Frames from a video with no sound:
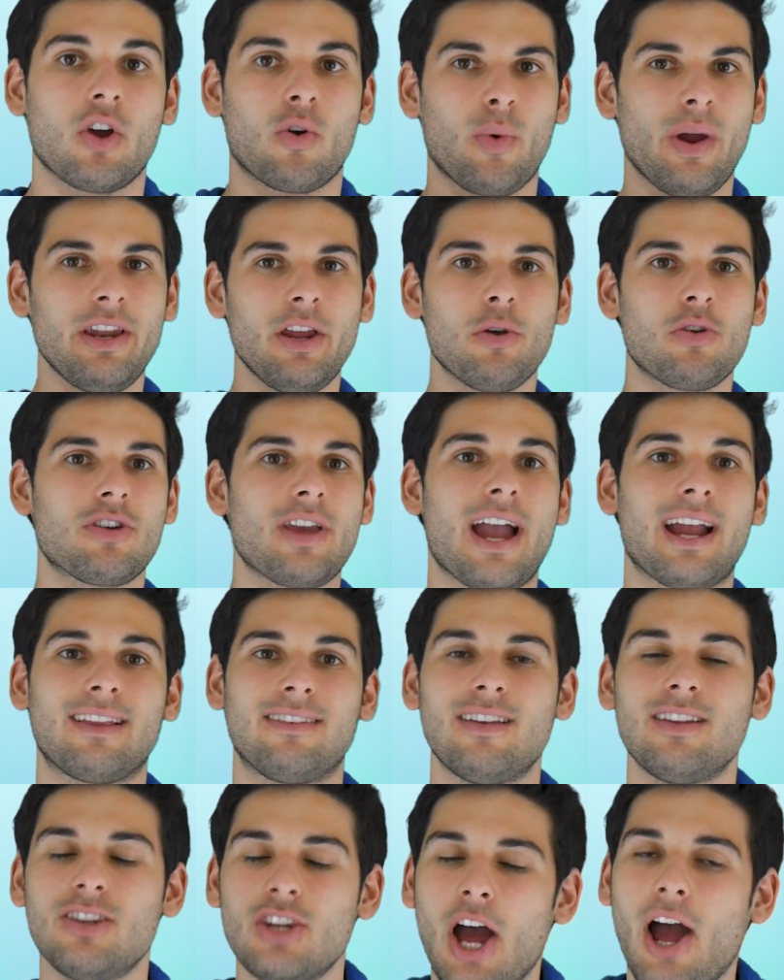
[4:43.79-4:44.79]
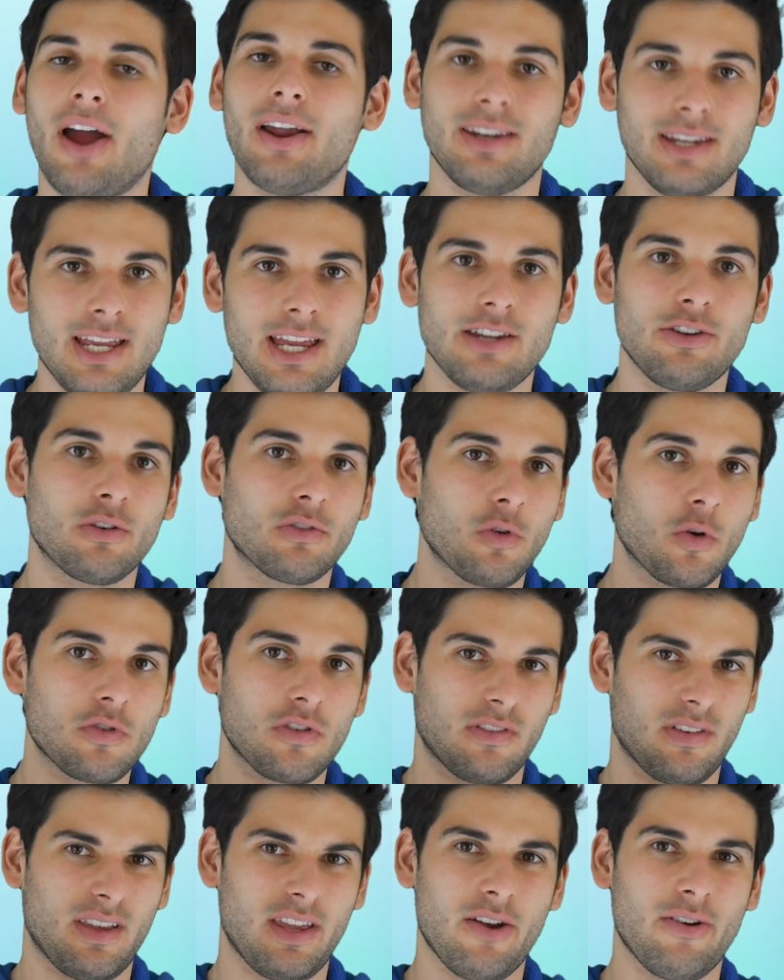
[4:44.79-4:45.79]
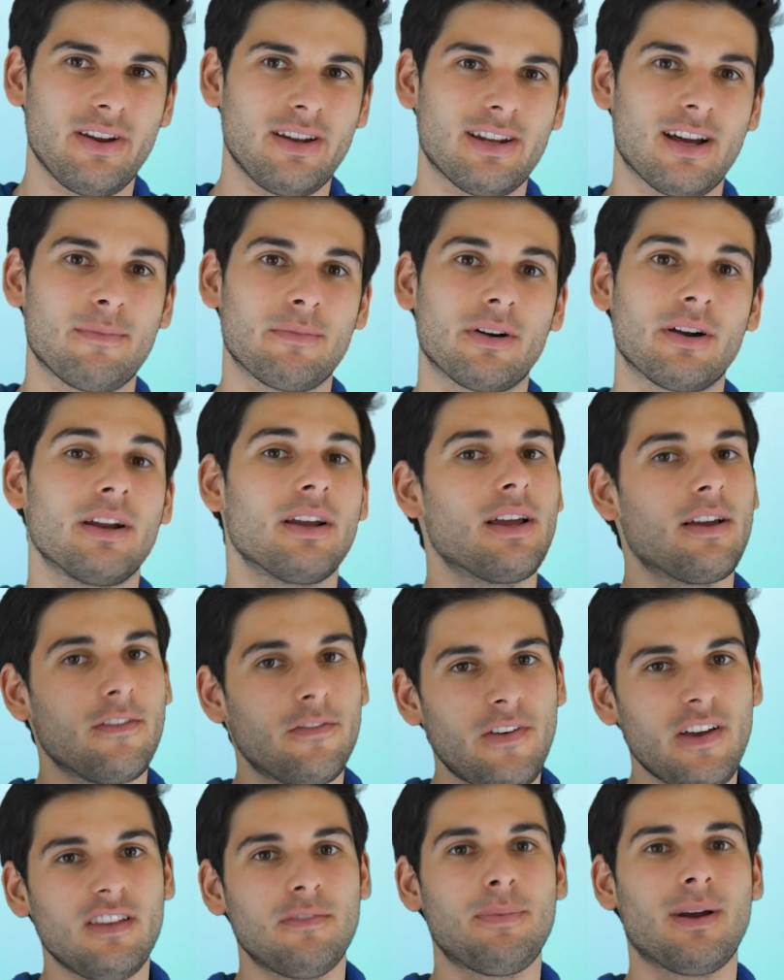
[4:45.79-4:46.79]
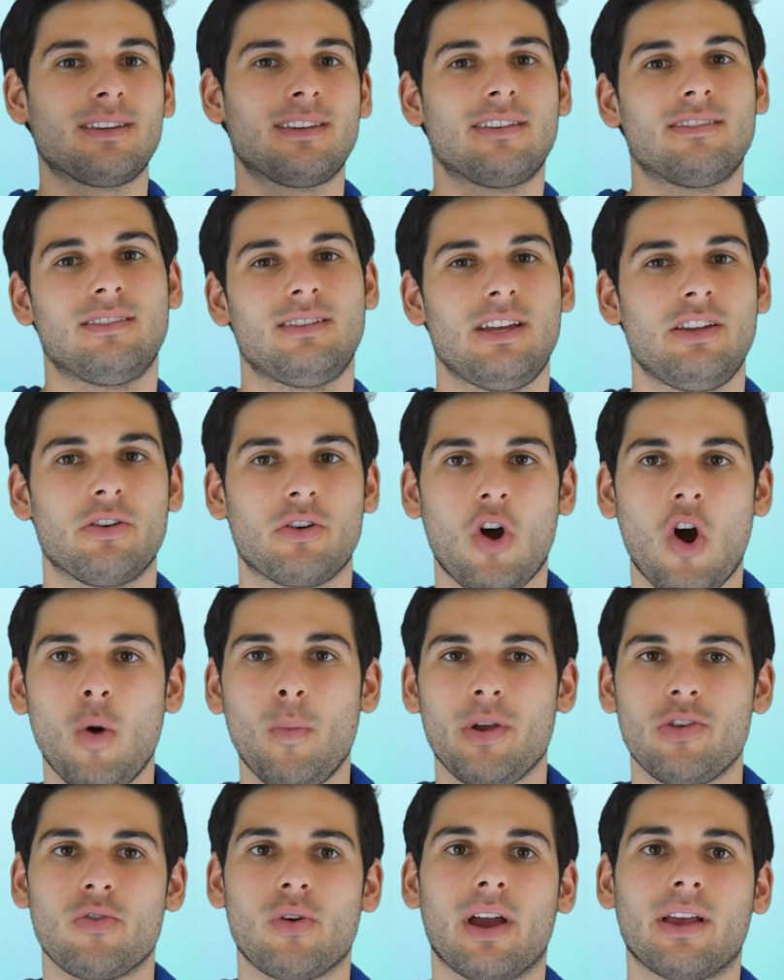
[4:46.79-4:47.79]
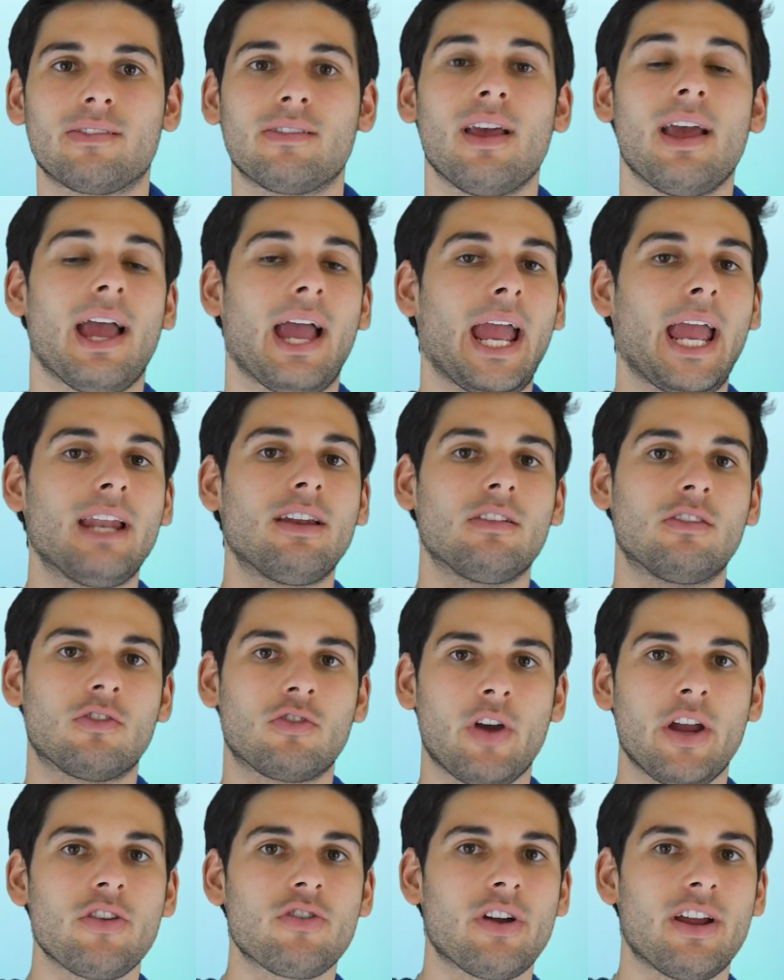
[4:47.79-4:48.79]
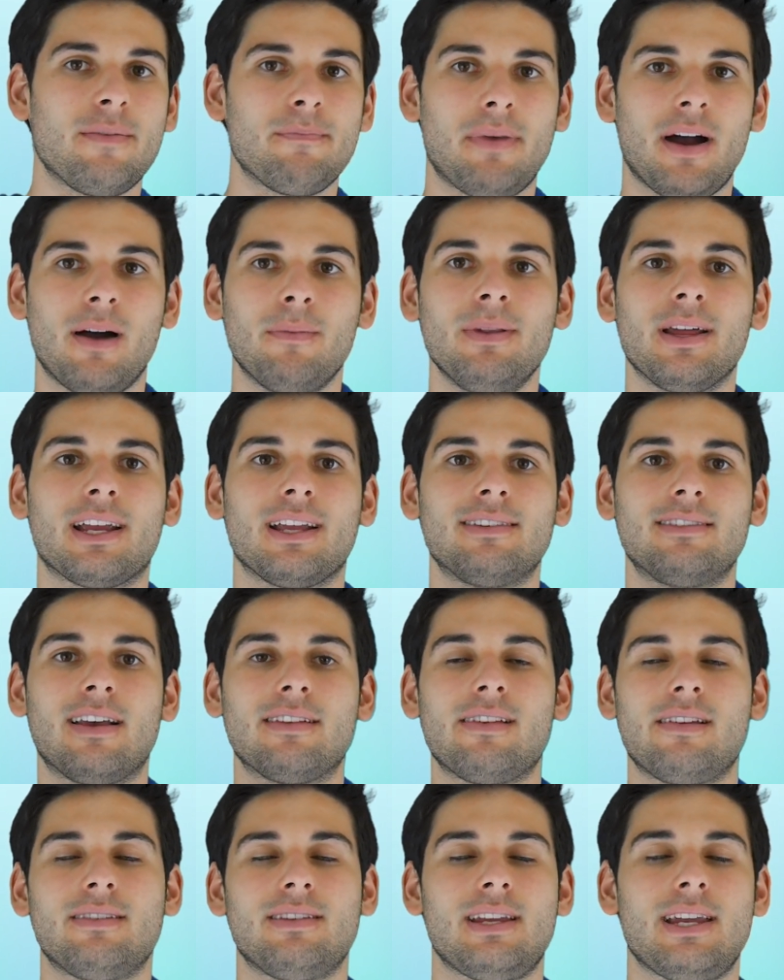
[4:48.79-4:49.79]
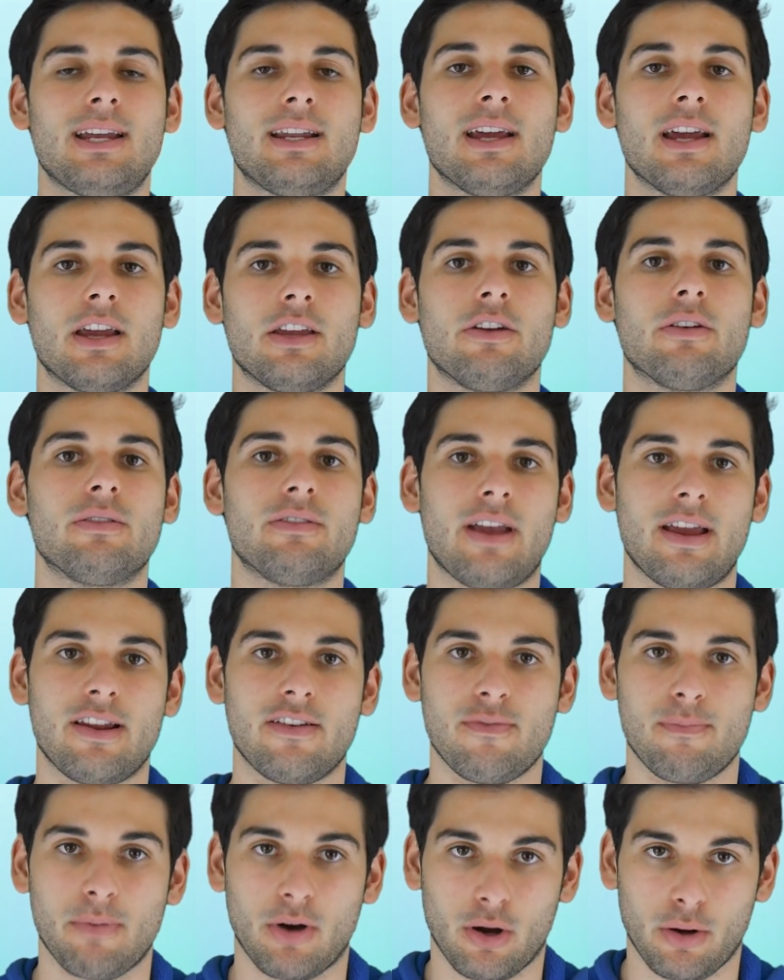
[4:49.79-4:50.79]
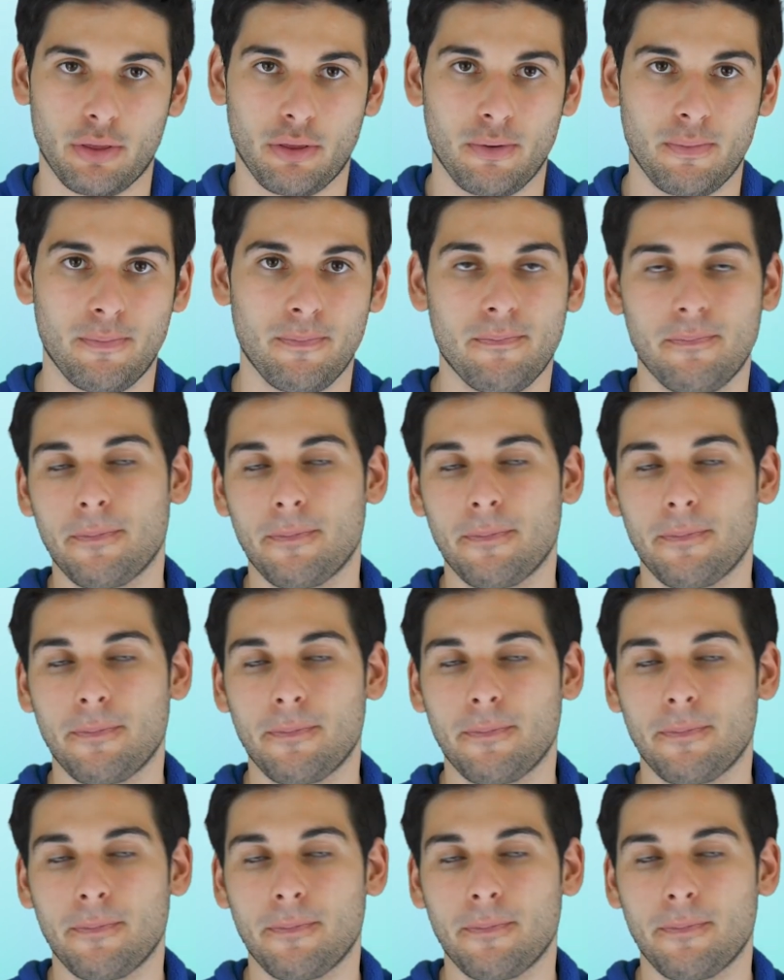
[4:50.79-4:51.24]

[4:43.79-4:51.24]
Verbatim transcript: RadioShack did not need your social security number, Facebook doesn't need your home address, and a stranger in public doesn't need your date of birth.